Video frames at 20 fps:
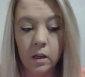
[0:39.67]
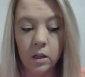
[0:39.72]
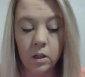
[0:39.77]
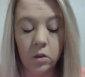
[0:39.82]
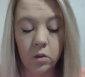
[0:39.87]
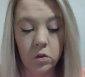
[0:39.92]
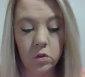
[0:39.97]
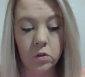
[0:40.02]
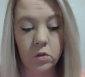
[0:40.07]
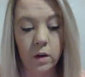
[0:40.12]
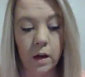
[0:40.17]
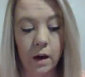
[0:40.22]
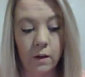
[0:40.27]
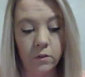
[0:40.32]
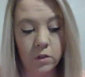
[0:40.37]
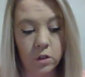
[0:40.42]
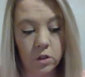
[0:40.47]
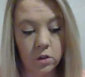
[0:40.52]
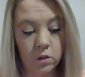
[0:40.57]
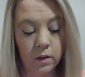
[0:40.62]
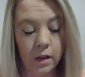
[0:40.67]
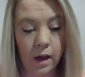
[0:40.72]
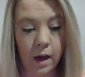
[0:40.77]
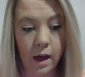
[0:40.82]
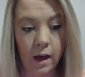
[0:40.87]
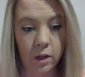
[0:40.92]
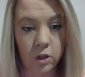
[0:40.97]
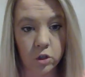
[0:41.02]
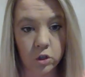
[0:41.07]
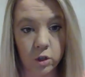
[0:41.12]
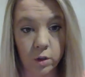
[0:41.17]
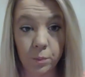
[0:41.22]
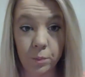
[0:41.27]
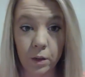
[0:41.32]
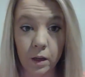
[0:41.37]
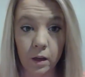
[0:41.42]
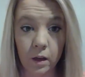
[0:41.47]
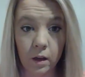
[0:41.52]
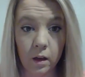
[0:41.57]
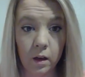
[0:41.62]
You do have to do that extra
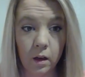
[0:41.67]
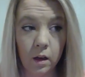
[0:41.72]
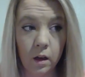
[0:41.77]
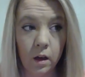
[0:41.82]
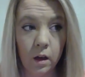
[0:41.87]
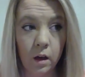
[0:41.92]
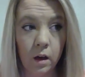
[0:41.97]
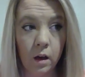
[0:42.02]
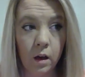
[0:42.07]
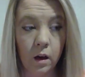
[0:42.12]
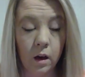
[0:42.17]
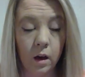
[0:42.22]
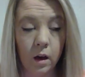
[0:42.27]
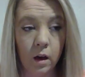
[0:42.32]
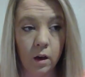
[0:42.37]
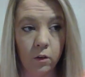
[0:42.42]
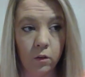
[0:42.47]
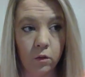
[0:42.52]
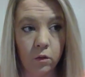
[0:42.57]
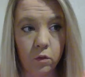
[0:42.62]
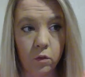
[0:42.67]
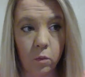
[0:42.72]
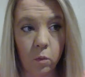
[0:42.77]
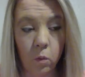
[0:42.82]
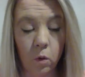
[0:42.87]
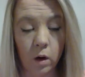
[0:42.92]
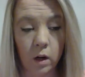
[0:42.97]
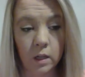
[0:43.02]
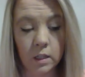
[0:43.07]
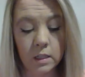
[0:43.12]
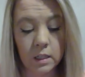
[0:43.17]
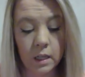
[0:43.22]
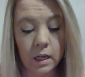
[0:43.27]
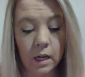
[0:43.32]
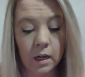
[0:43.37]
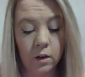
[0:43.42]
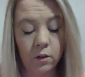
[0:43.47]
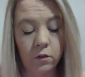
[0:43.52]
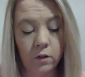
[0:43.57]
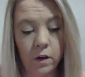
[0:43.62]
bit of work to
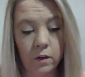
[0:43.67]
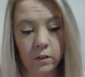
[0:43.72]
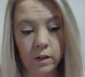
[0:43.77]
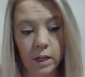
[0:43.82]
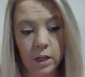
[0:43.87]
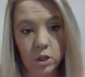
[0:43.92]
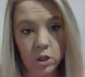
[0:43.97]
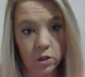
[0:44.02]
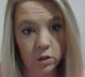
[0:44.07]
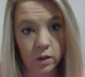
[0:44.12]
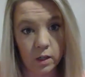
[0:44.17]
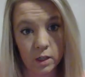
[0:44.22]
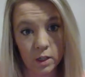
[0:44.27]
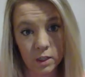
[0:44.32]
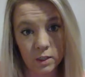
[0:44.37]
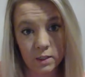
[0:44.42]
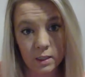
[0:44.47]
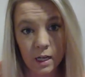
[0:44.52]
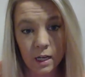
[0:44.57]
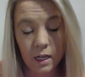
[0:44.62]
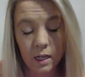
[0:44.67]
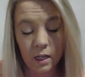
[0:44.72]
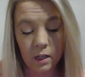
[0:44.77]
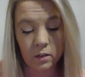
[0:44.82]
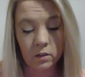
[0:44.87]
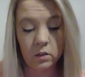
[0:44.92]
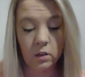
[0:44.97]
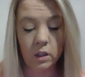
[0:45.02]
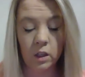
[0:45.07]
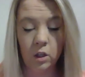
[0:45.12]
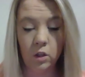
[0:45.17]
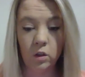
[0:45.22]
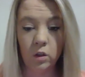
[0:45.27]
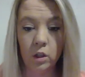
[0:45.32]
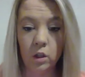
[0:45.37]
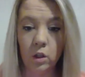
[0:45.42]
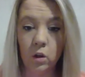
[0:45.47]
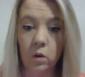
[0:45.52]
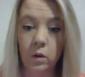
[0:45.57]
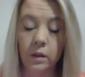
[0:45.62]
gain a foundational understanding so that you
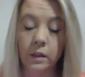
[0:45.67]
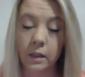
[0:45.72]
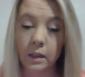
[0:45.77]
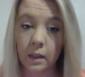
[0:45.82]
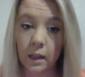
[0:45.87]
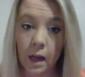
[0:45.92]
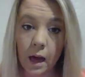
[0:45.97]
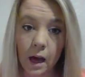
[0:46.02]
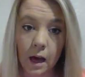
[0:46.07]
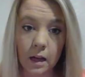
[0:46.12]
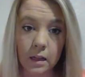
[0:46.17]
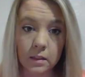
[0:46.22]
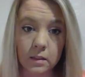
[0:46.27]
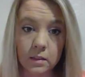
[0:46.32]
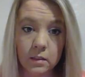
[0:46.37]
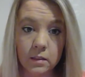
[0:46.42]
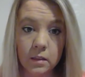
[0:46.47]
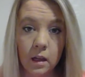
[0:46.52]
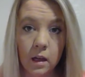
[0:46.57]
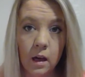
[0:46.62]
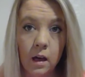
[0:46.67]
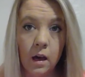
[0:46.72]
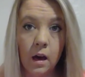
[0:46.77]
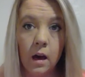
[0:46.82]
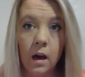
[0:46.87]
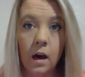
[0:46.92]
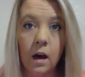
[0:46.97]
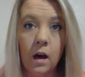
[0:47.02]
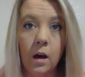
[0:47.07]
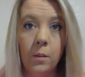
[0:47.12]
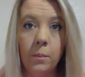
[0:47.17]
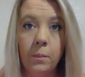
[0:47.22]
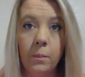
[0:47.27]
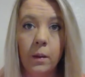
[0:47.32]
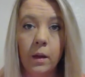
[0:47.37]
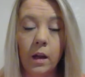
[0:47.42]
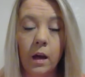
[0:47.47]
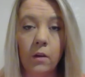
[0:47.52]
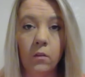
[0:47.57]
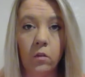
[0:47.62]
can go into class
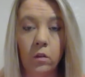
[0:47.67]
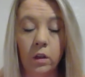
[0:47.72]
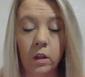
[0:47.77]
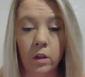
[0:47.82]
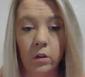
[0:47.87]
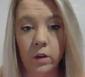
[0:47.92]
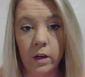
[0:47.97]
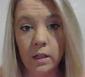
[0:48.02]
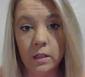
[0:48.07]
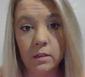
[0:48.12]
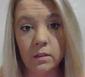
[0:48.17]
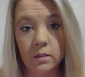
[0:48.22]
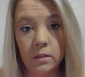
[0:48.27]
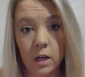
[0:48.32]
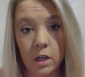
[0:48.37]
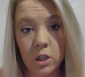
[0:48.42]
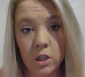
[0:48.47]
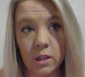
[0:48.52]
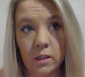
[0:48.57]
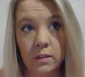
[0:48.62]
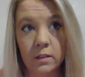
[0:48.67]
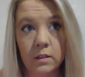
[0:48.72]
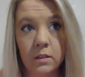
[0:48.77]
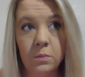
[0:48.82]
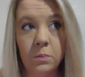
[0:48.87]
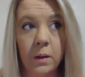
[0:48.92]
and have really great discussions.